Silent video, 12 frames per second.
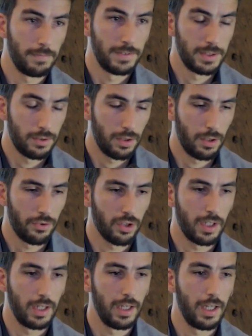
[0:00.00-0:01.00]

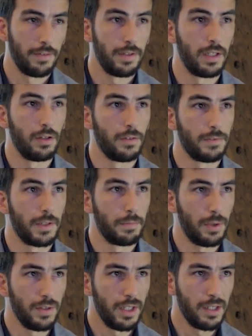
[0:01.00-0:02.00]
physiological level of the
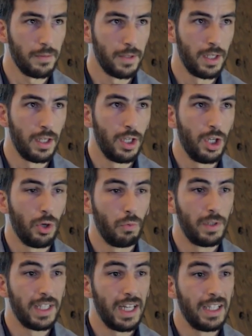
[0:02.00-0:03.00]
protein.
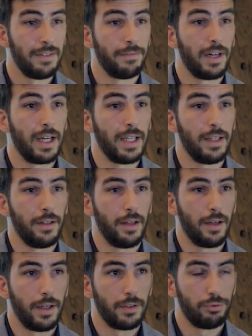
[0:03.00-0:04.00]
We identify
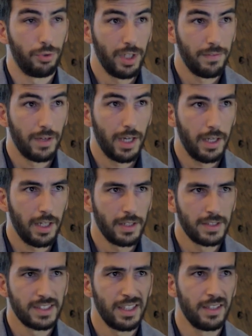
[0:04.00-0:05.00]
3
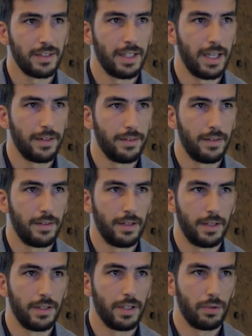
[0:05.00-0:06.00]
variants
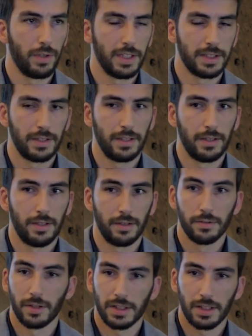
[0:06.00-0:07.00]
that decrease the
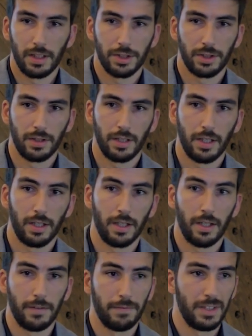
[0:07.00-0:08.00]

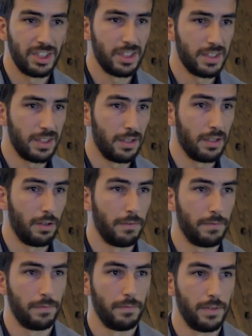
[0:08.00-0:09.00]
translational efficiency of
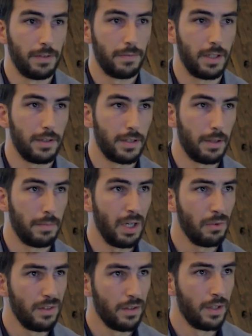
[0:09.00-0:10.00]
different
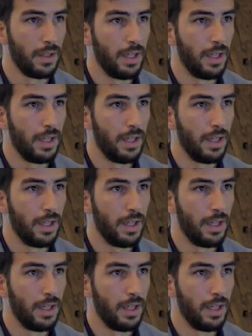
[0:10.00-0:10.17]
amount.